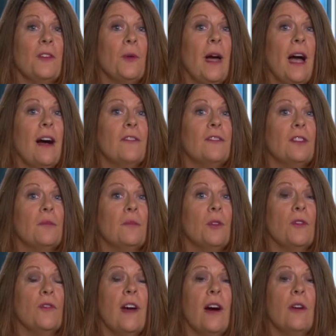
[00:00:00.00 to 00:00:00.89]
you have to
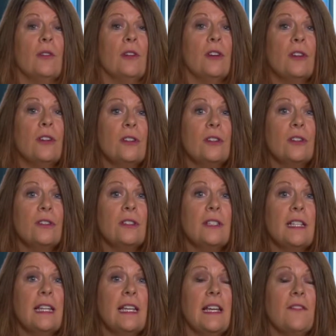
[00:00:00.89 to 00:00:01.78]
move out
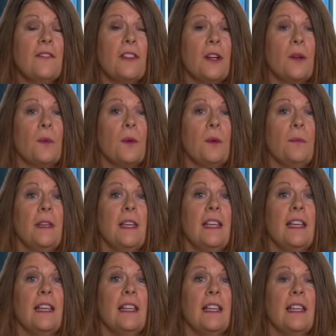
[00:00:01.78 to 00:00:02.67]
early, if there will
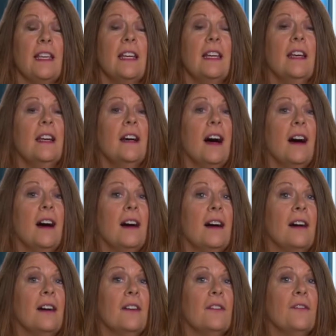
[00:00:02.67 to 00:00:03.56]
be any
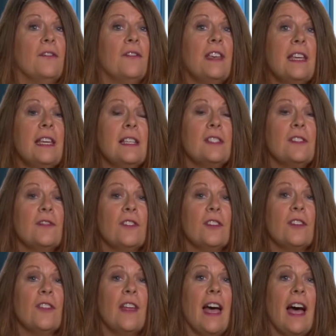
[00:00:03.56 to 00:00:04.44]
fees
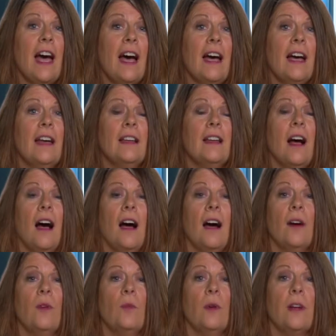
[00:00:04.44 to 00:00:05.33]
for
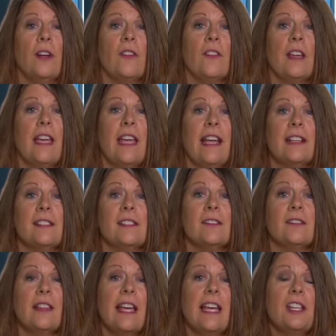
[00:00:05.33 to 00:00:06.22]
that. What are the
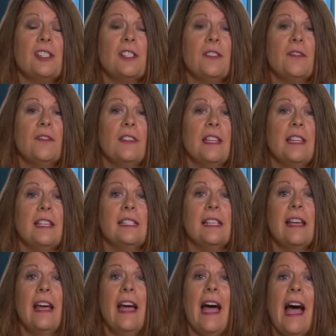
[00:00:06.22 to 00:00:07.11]
cancellation
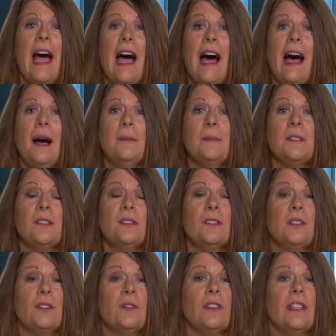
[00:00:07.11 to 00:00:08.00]
fees?
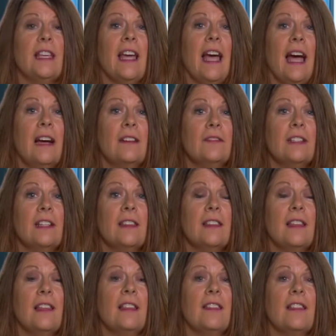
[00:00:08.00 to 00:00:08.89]
Absolutely
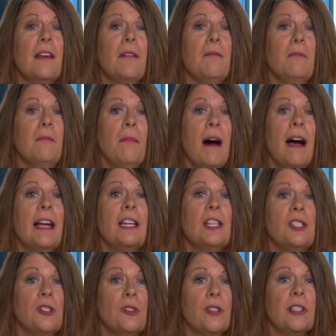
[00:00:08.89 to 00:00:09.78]
everything that
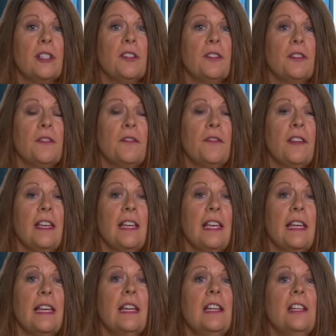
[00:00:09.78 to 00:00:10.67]
might trigger a
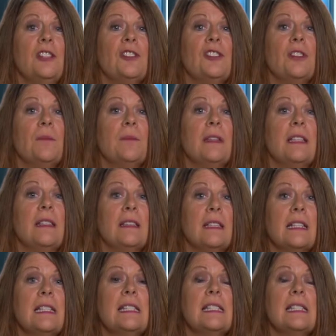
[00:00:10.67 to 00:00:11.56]
fee should be
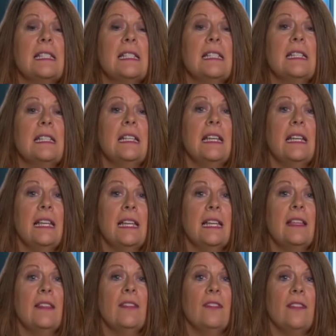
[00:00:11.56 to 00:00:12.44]
listed
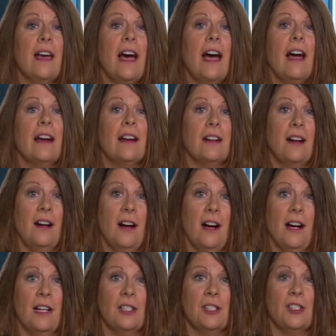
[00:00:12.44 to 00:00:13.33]
in that
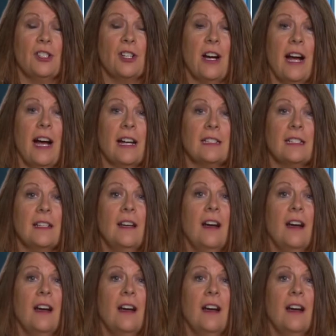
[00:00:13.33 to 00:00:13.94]
contract.